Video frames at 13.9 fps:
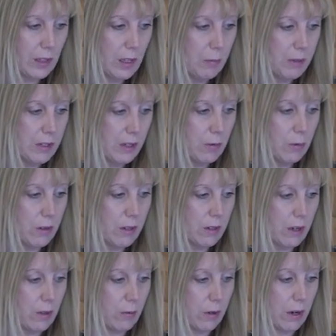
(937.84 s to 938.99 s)
let me tell you one
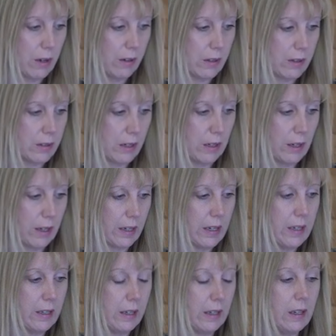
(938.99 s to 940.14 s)
other one I can see, like
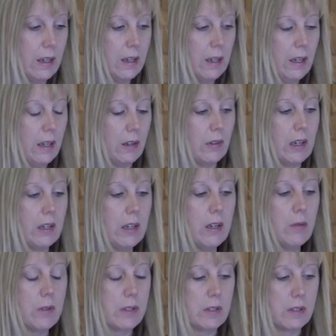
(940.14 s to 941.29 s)
kidney. If kidney
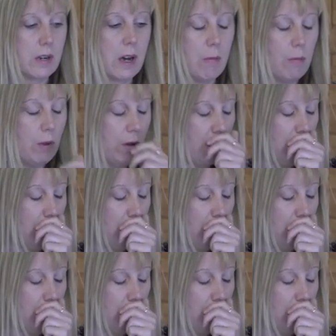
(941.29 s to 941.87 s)
was the top